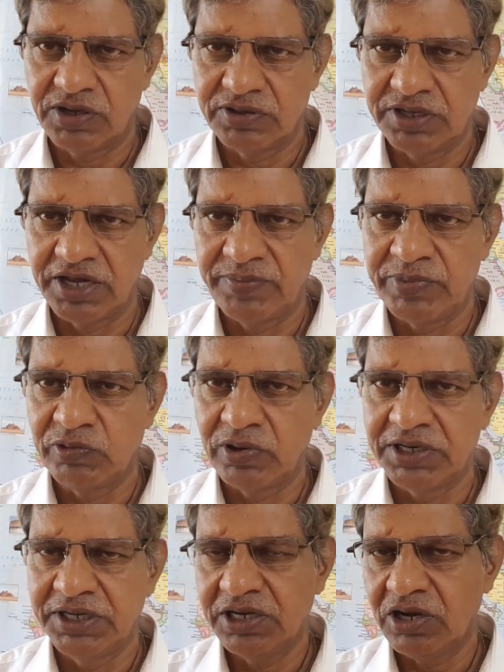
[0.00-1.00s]
They have been
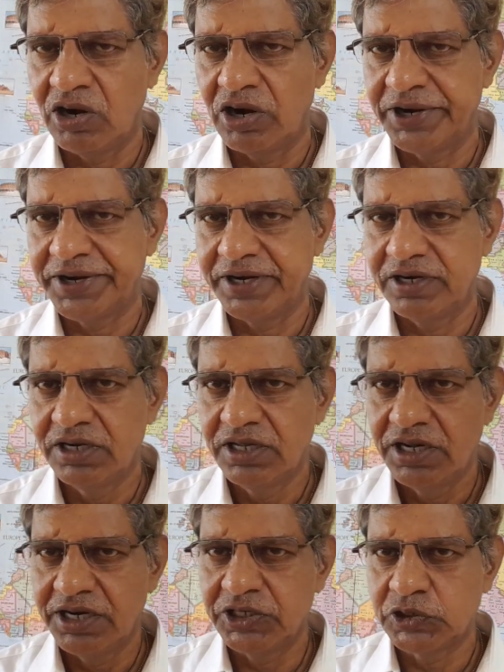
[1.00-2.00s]
only carted.
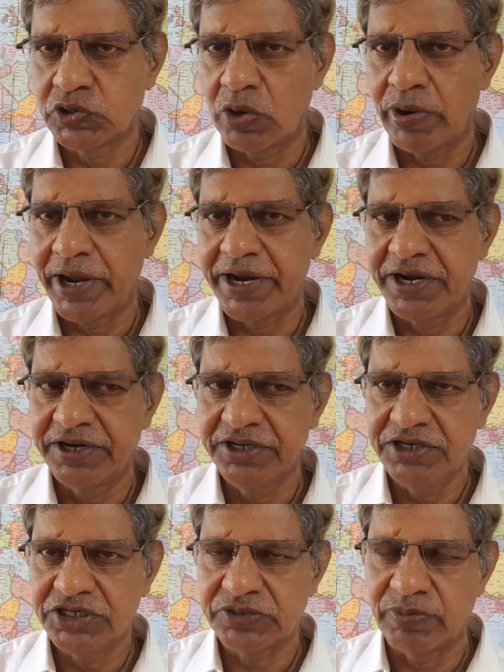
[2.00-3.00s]
It is to avoid
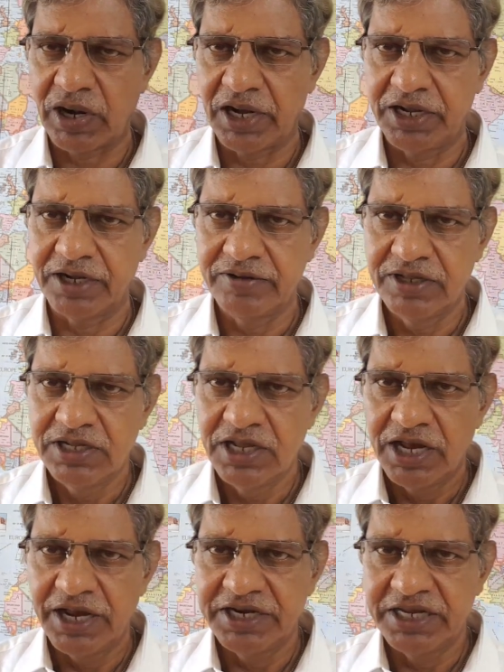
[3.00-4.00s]
any smuggling.
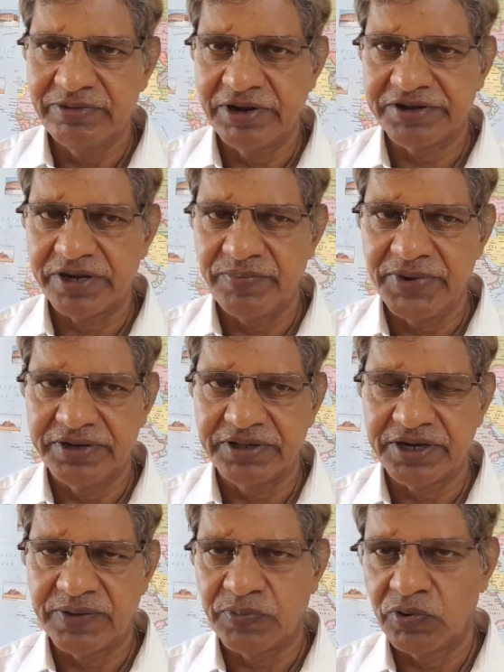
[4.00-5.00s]
And he will submit
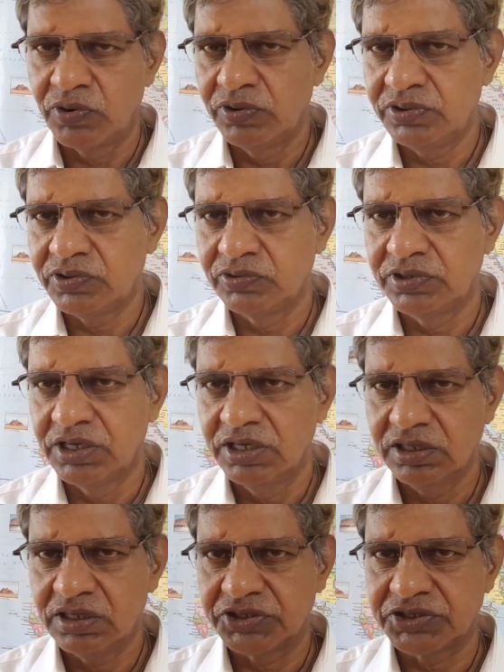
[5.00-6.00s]
the report to
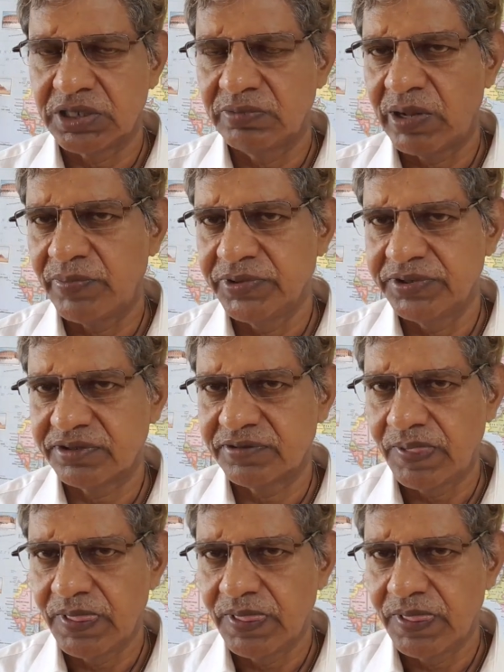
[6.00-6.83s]
the custom office.